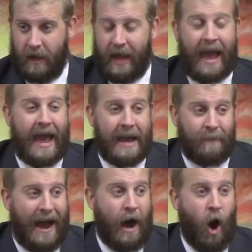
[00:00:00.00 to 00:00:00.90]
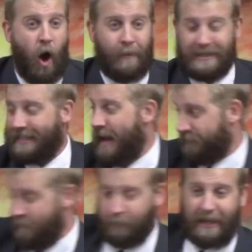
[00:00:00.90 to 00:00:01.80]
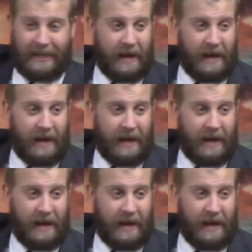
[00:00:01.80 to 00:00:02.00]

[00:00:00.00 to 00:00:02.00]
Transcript: Hey, my home is left completely